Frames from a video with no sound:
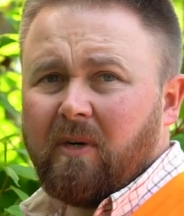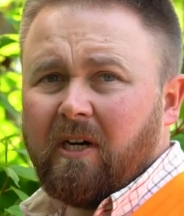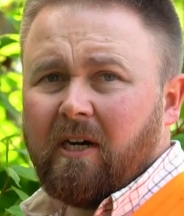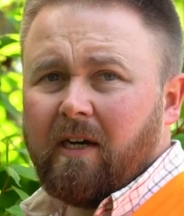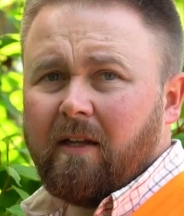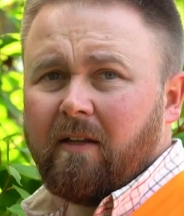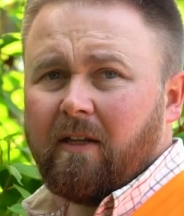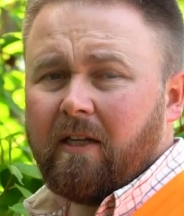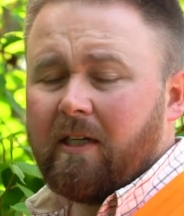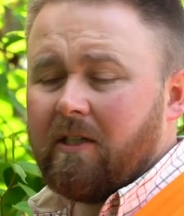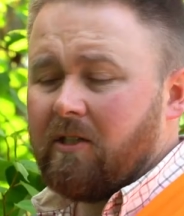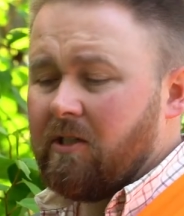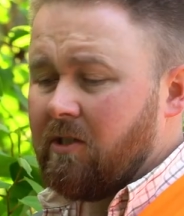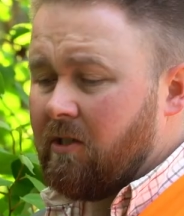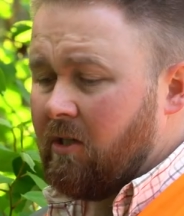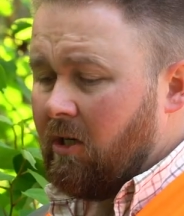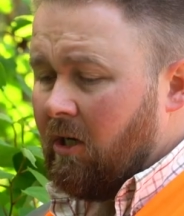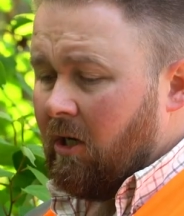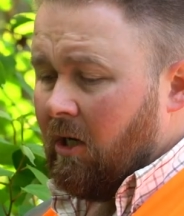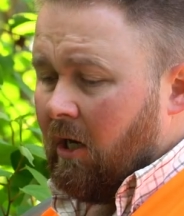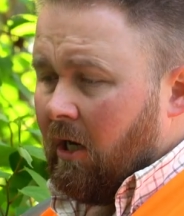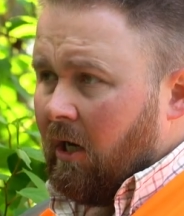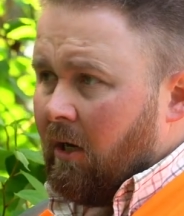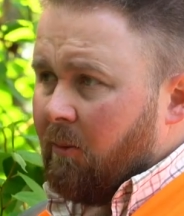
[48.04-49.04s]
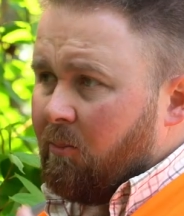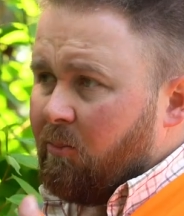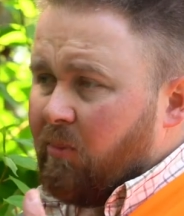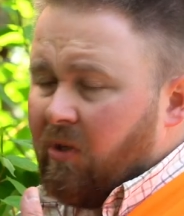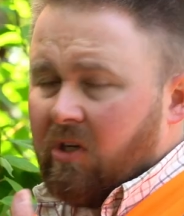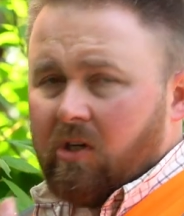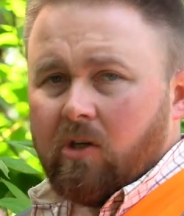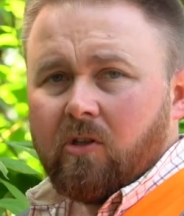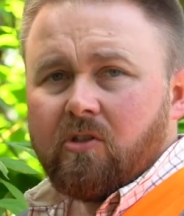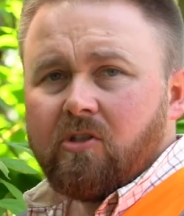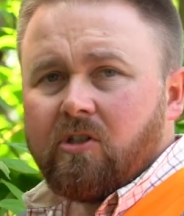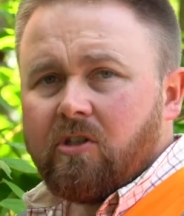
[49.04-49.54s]
by this.
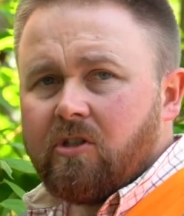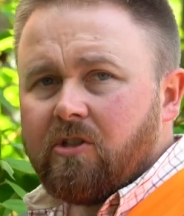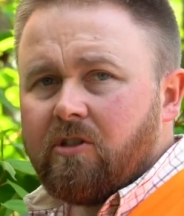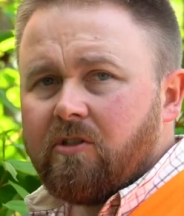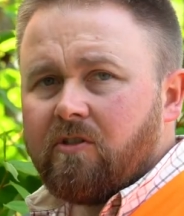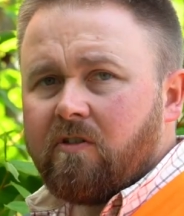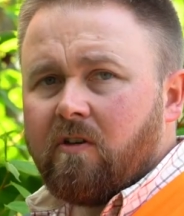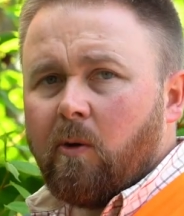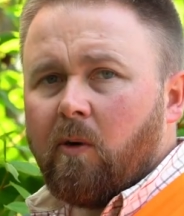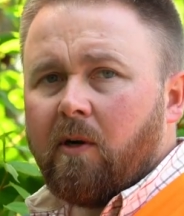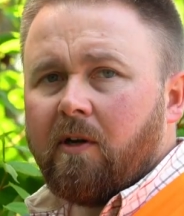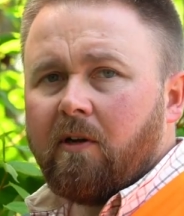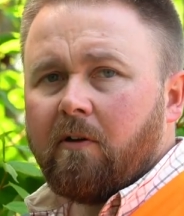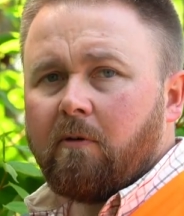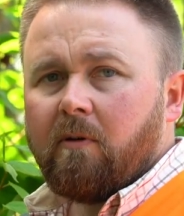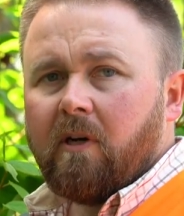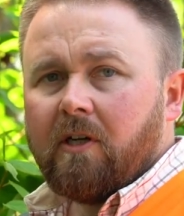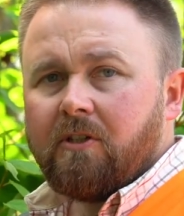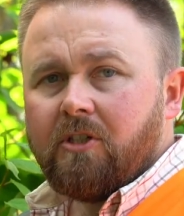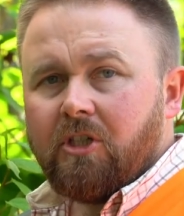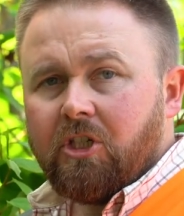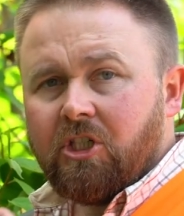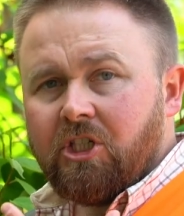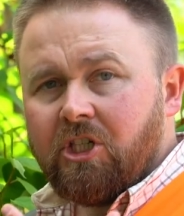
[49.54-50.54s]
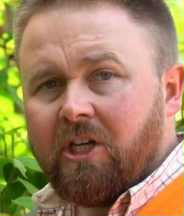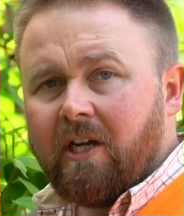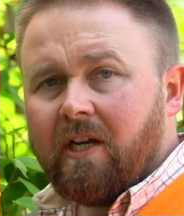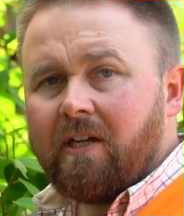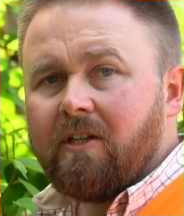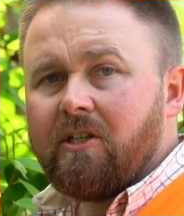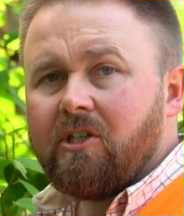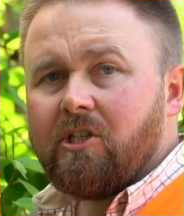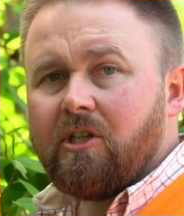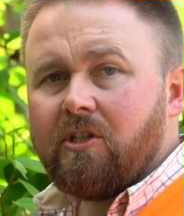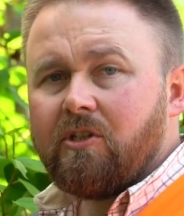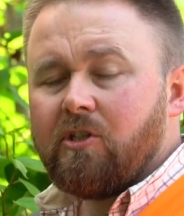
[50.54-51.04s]
Because this is growing in quite a
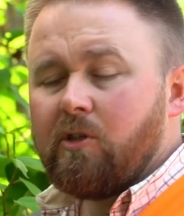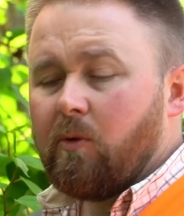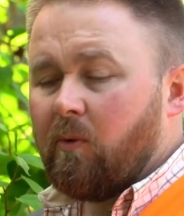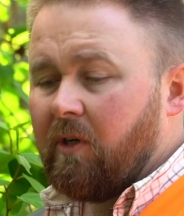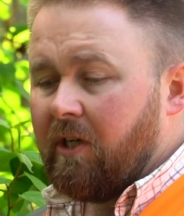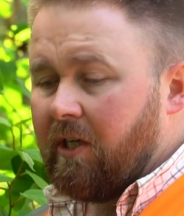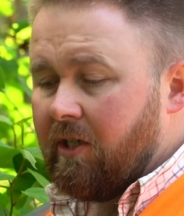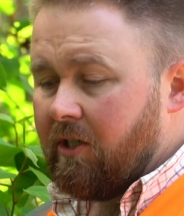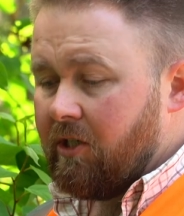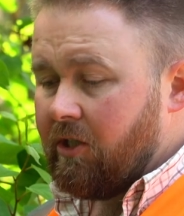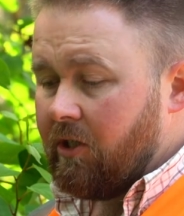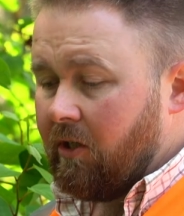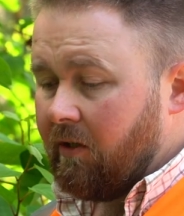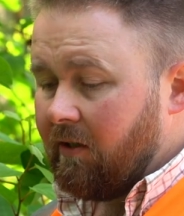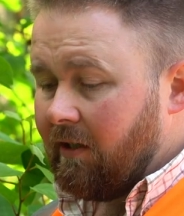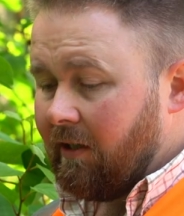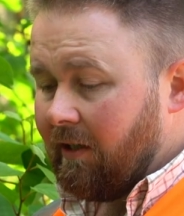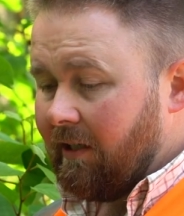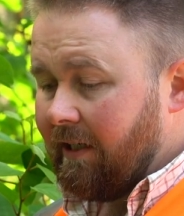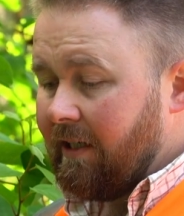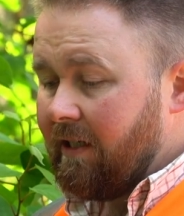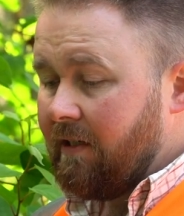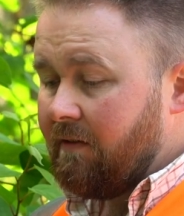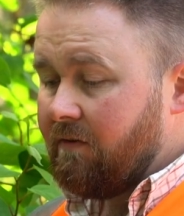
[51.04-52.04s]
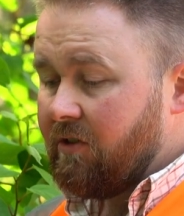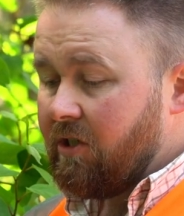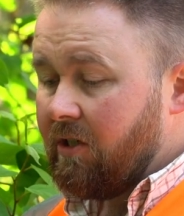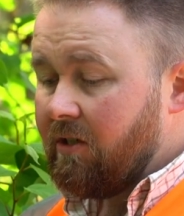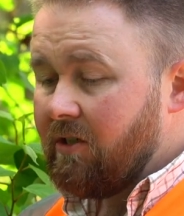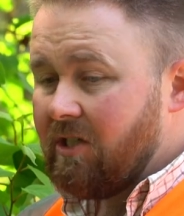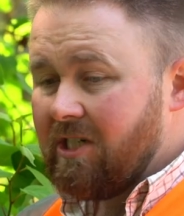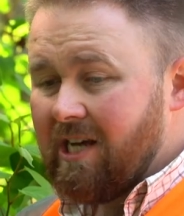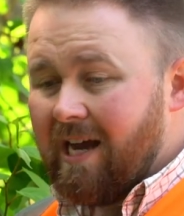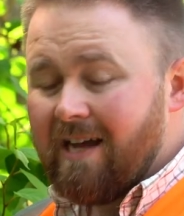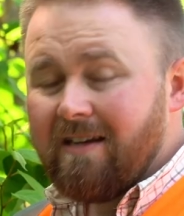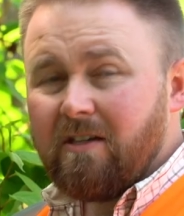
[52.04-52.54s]
shady situation, the leaves
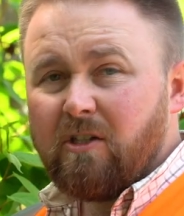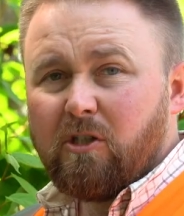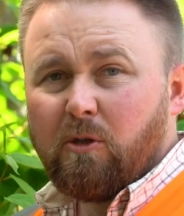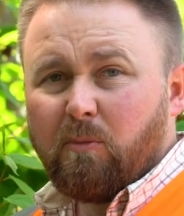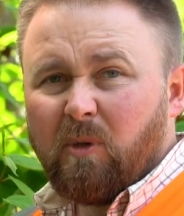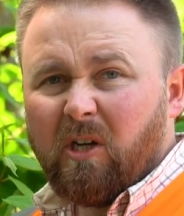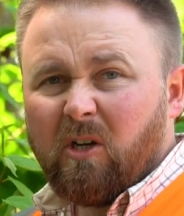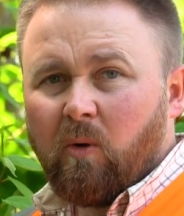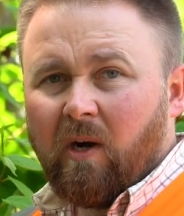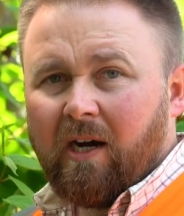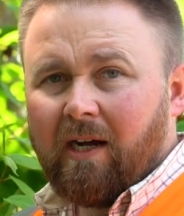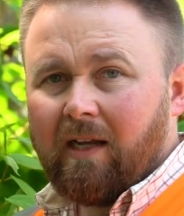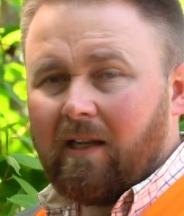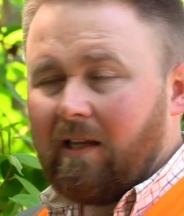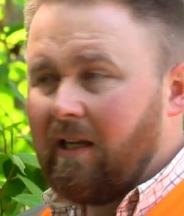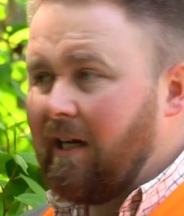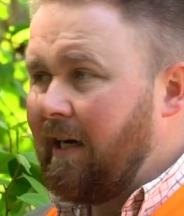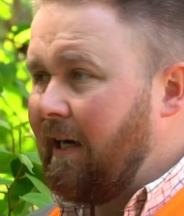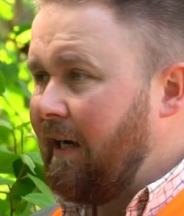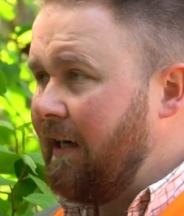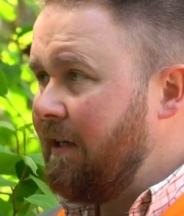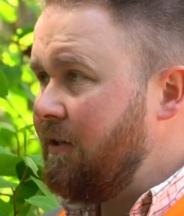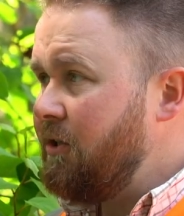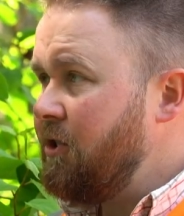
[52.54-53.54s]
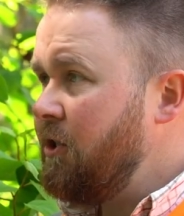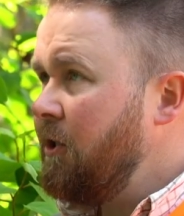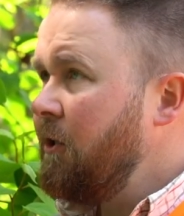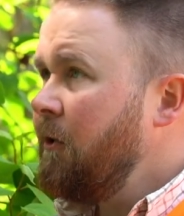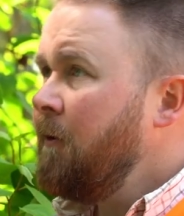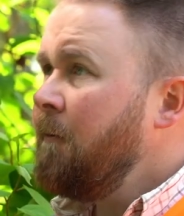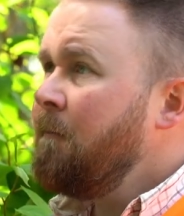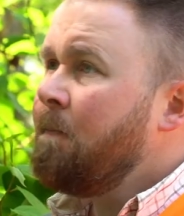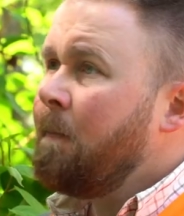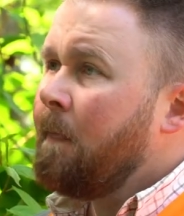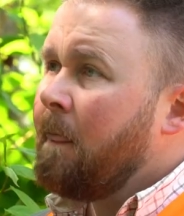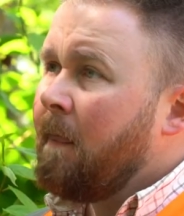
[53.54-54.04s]
tend to be quite large,
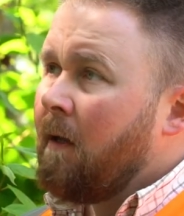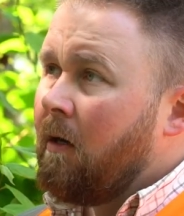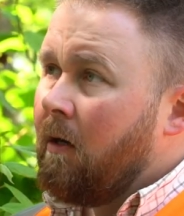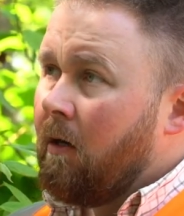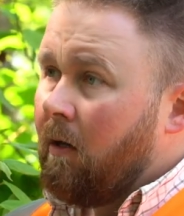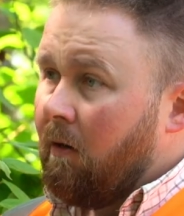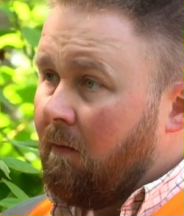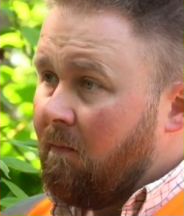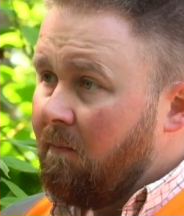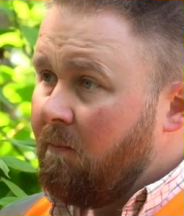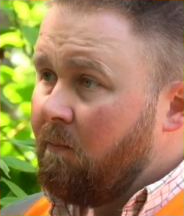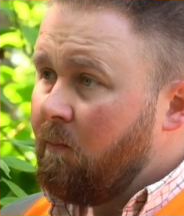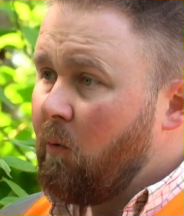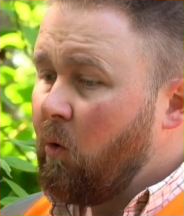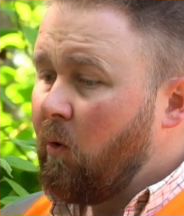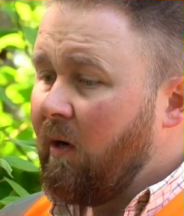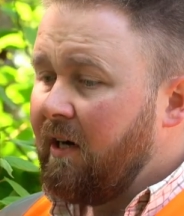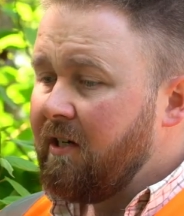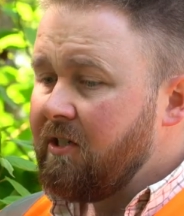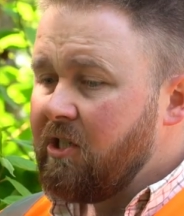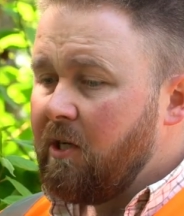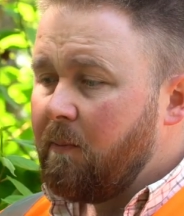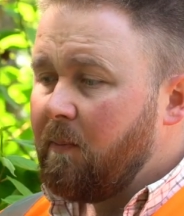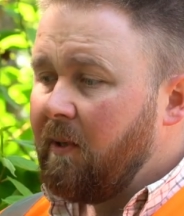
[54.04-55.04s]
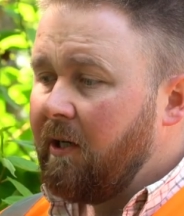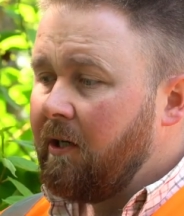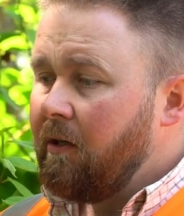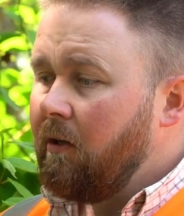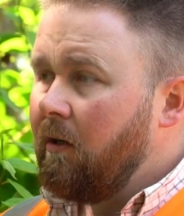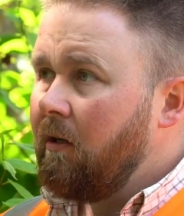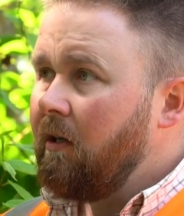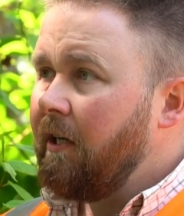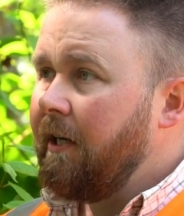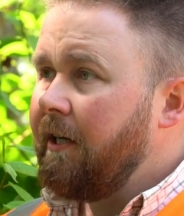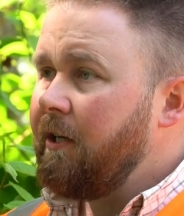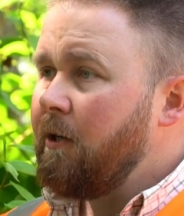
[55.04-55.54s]
quite
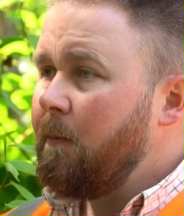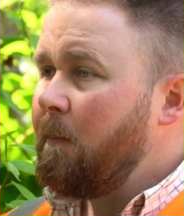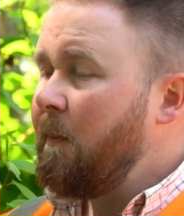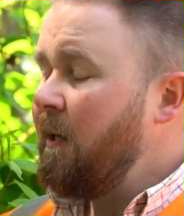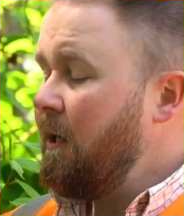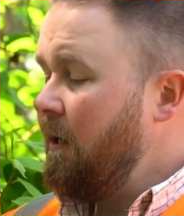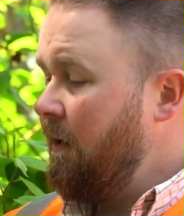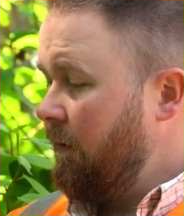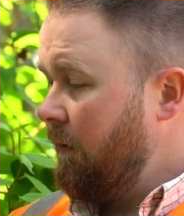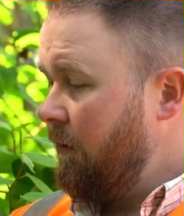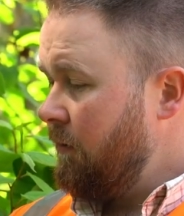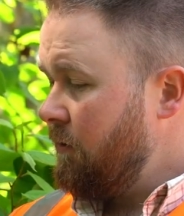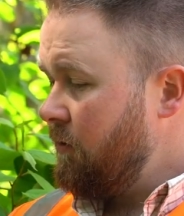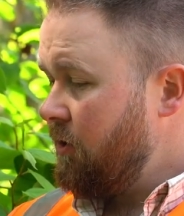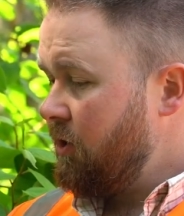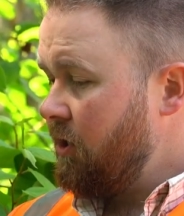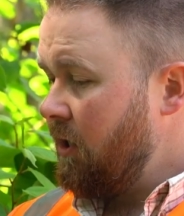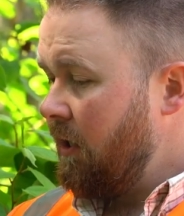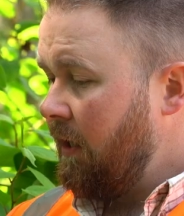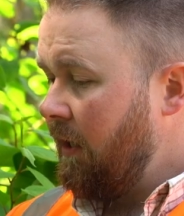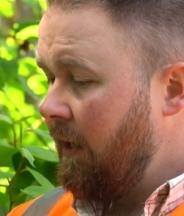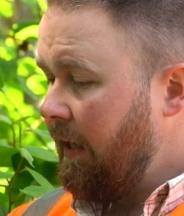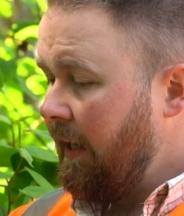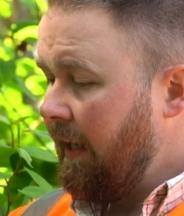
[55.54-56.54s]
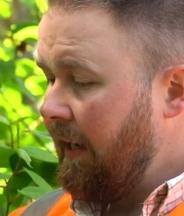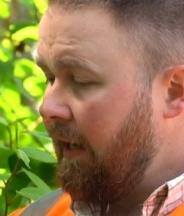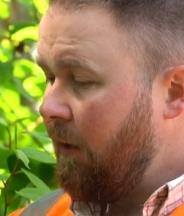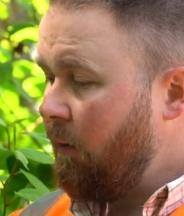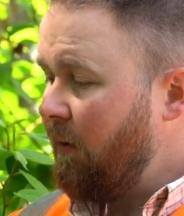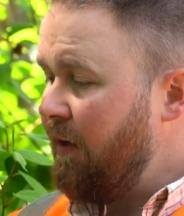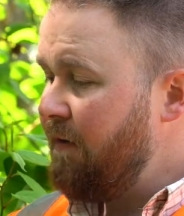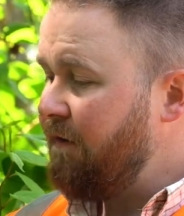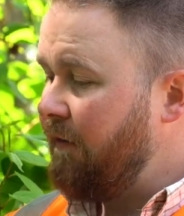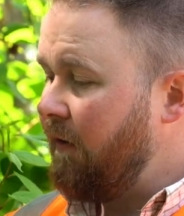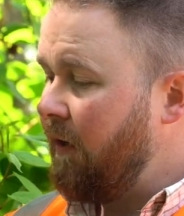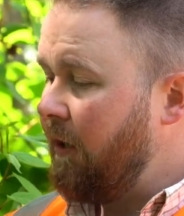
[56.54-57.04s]
typical in appearance.
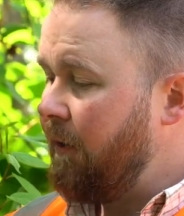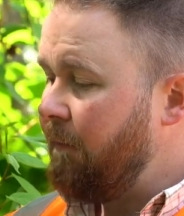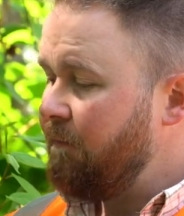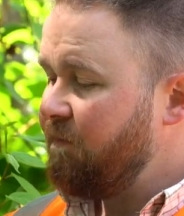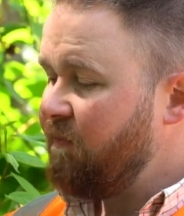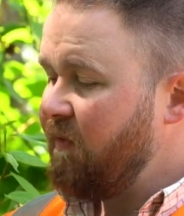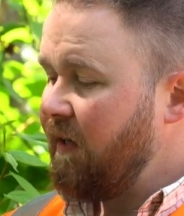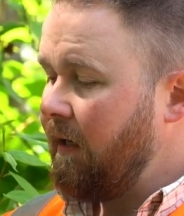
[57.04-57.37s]
However,